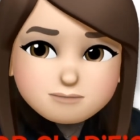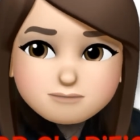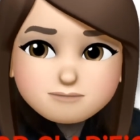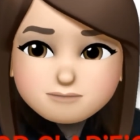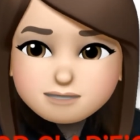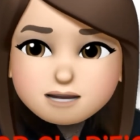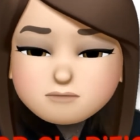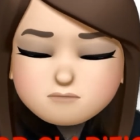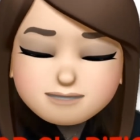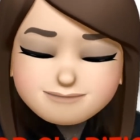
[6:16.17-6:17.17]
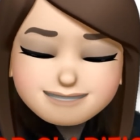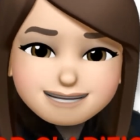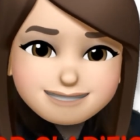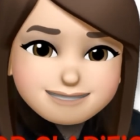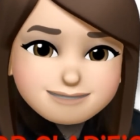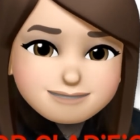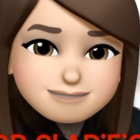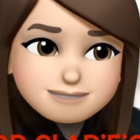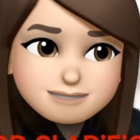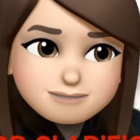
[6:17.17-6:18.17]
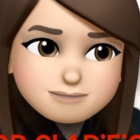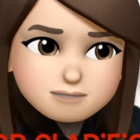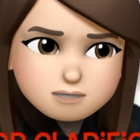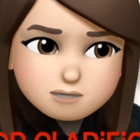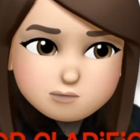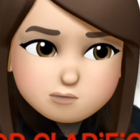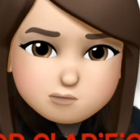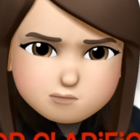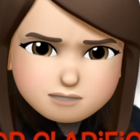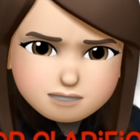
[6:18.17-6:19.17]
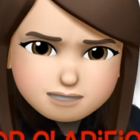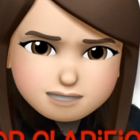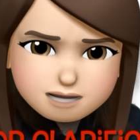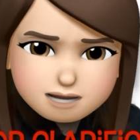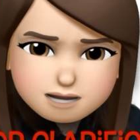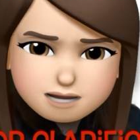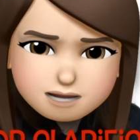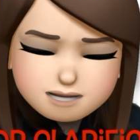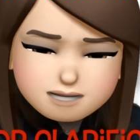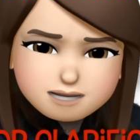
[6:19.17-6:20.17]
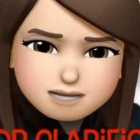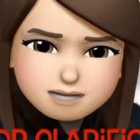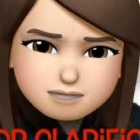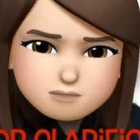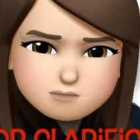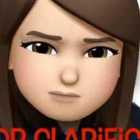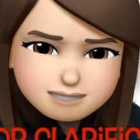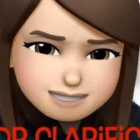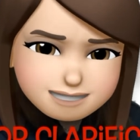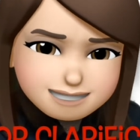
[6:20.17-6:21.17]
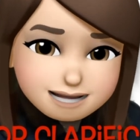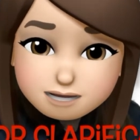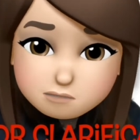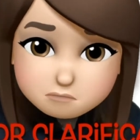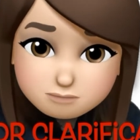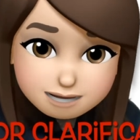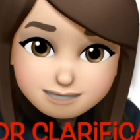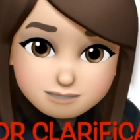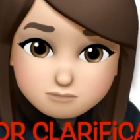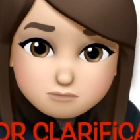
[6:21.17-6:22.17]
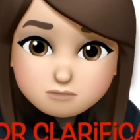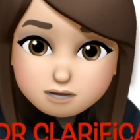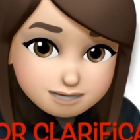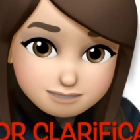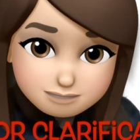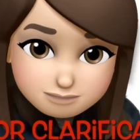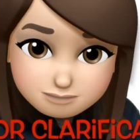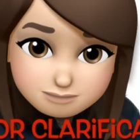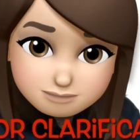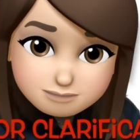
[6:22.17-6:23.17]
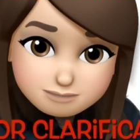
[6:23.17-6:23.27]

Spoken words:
Say words like, excuse me, can you please explain on your ideas?